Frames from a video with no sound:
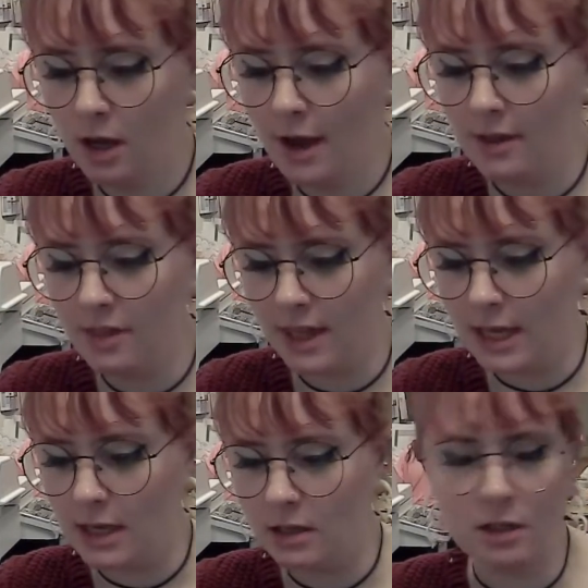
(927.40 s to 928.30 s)

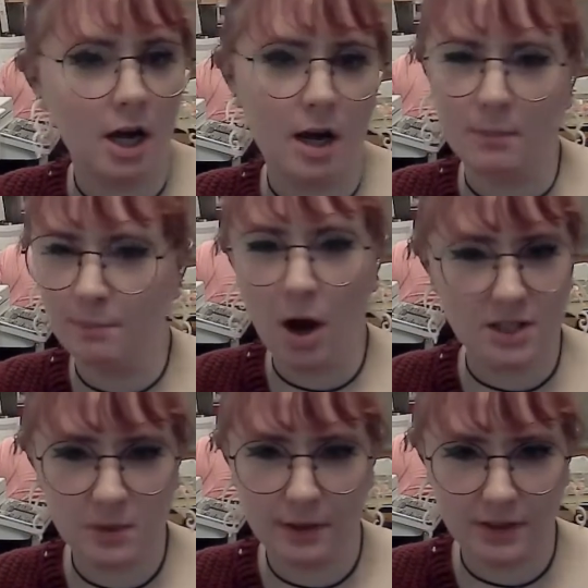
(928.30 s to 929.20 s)
then
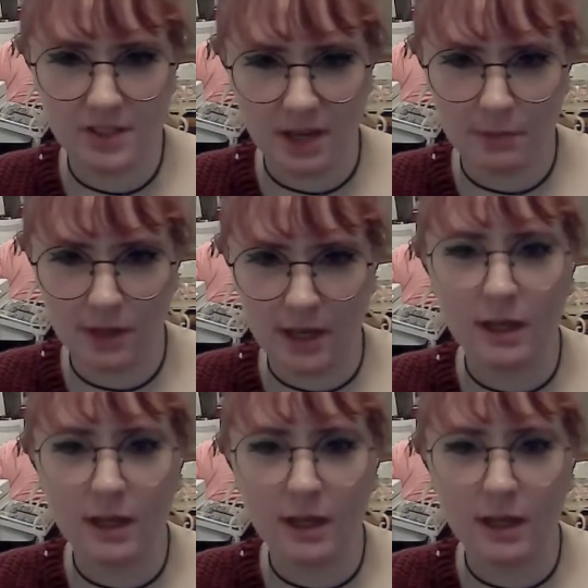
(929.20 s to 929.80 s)
possibly the same thing.